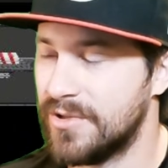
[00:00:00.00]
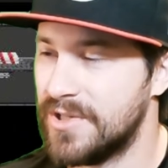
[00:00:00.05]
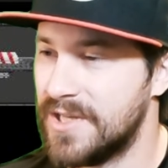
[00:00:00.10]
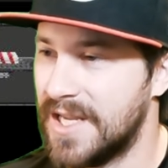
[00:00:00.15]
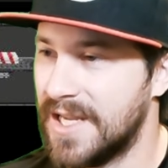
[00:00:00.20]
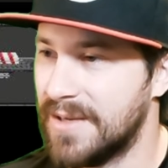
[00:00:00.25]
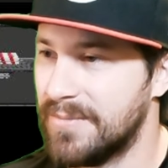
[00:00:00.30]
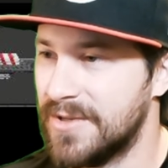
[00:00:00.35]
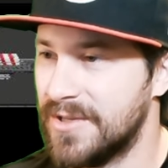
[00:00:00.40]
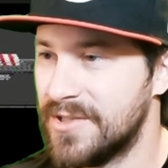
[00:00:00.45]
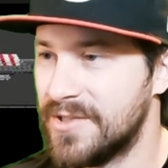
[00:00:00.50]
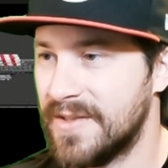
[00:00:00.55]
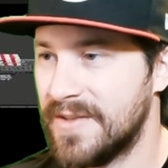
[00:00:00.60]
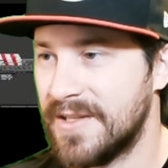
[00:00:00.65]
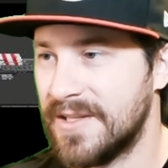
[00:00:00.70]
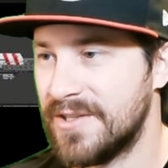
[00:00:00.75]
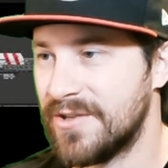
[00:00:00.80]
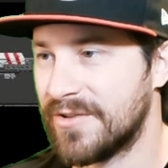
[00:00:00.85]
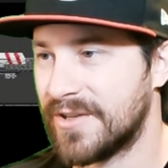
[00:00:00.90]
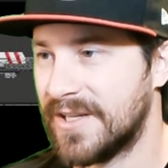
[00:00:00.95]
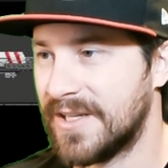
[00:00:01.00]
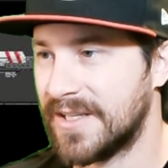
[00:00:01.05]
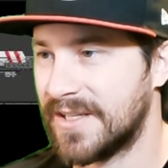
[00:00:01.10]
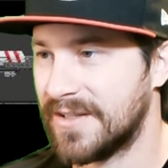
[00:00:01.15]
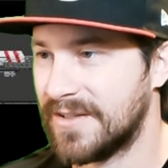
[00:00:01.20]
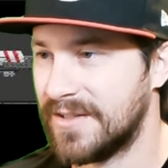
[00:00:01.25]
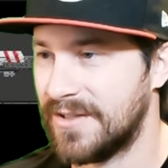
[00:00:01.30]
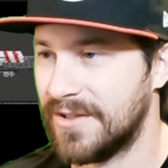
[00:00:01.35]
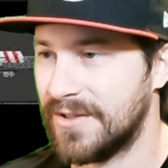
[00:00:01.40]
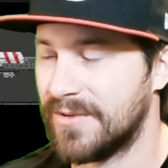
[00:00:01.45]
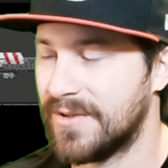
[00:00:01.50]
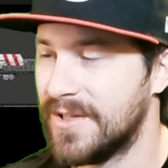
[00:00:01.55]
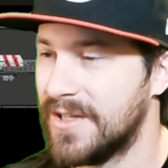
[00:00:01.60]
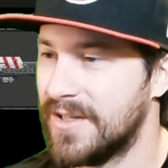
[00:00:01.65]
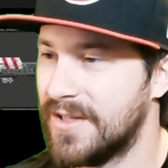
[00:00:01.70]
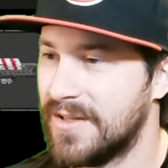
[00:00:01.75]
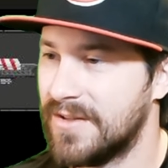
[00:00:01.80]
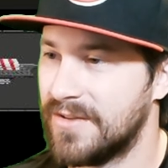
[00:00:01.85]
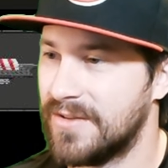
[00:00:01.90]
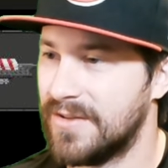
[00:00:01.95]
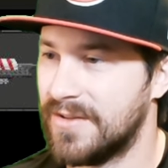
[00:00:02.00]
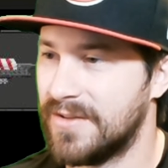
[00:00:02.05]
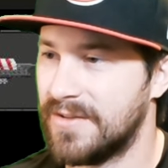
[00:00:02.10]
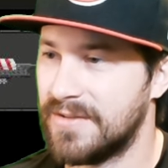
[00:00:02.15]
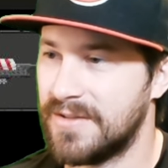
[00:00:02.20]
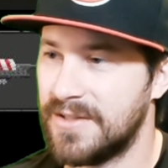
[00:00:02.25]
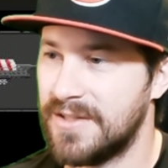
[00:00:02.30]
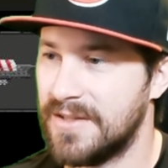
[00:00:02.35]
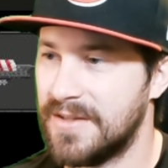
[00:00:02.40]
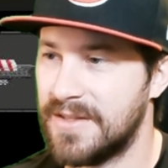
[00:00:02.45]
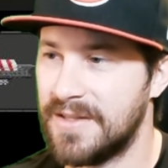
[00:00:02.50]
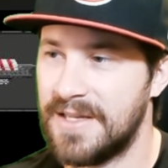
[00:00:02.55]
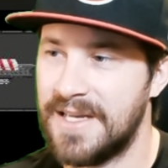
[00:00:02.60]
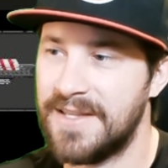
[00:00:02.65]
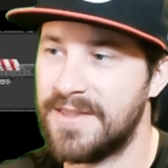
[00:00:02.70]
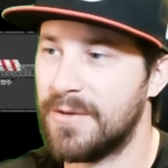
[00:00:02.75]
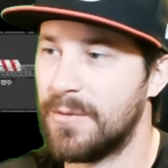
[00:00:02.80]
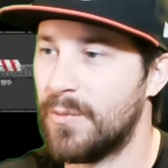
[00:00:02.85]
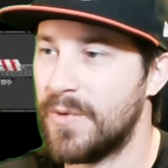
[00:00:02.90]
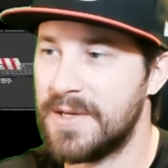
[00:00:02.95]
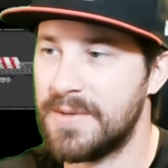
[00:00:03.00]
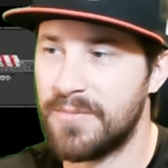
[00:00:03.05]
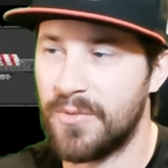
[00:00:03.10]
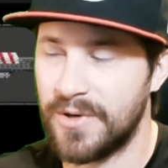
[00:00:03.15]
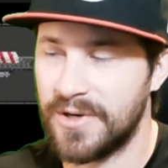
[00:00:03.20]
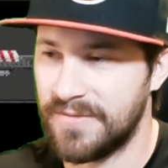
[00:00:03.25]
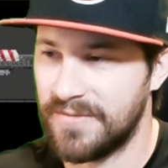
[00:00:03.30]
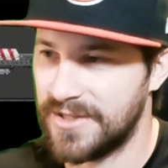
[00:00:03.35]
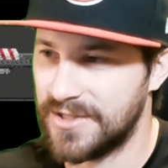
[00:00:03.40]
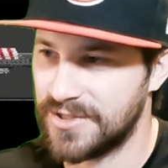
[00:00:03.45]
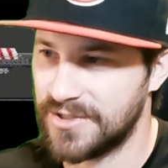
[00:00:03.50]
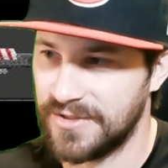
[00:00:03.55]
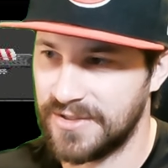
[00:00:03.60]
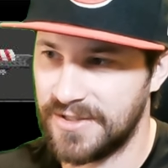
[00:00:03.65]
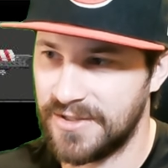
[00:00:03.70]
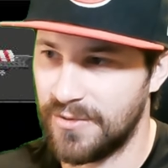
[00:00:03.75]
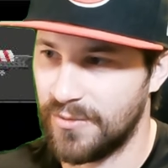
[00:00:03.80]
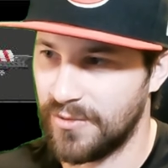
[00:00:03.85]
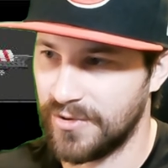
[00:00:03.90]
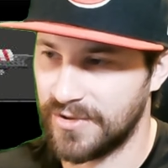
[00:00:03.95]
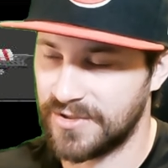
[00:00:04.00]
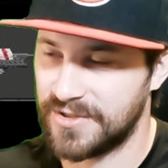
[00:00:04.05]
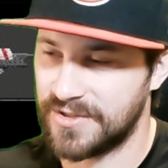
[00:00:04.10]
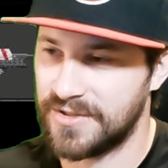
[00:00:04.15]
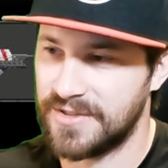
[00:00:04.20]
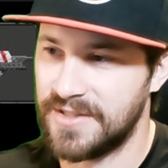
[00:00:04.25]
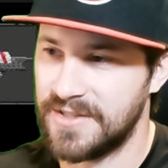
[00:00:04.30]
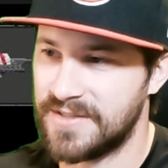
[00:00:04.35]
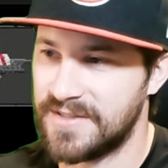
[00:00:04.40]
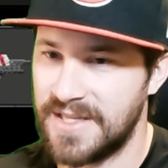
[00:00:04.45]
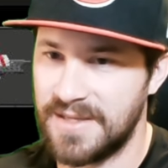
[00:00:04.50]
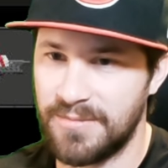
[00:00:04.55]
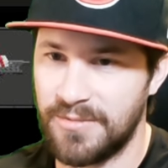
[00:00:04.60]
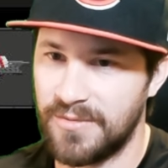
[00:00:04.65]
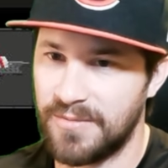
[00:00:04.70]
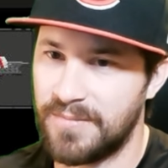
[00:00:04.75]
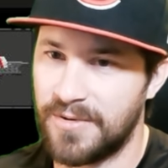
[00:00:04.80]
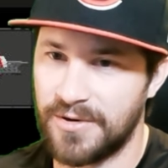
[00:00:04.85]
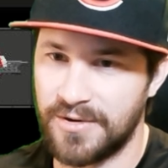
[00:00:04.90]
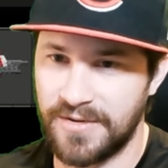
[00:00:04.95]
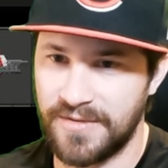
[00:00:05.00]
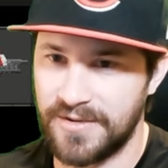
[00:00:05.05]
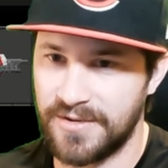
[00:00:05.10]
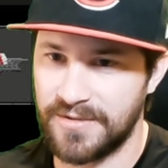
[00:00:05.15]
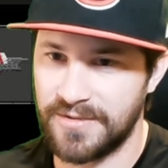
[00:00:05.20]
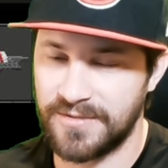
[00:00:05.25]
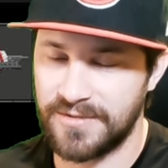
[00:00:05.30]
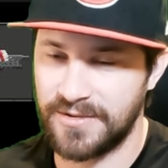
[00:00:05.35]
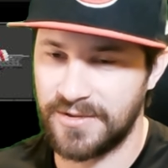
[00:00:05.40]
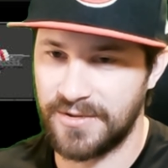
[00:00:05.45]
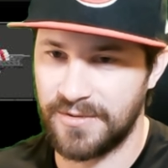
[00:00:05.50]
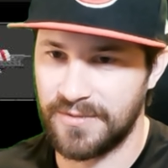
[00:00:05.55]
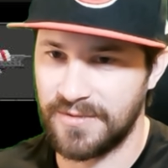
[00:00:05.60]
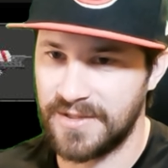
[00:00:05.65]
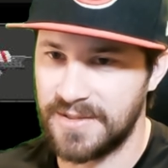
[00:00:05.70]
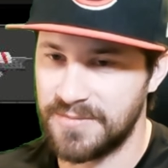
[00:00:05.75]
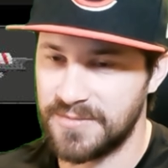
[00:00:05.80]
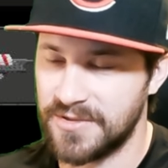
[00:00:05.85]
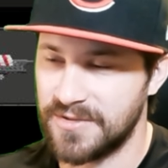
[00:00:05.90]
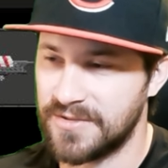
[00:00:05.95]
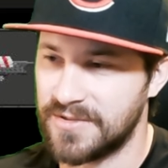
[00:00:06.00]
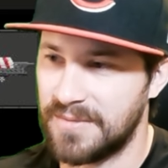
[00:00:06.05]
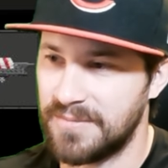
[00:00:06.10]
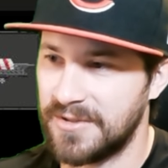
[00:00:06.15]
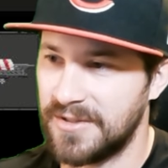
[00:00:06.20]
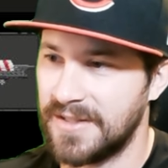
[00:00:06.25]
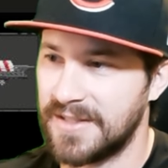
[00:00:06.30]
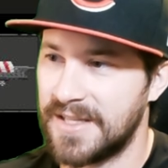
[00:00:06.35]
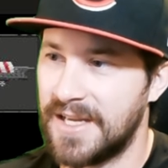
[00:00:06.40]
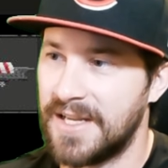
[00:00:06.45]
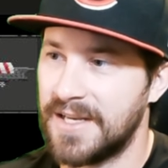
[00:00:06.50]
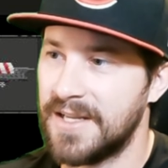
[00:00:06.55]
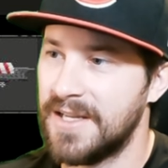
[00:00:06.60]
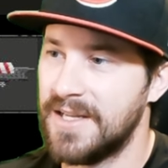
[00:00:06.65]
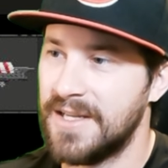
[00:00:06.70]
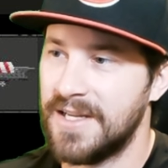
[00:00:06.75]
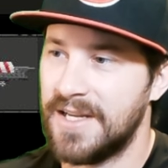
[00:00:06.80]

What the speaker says: damage, and then you're going to get, you know, you hit the weak point eventually, or disable part of their, you know, limbs or something like that.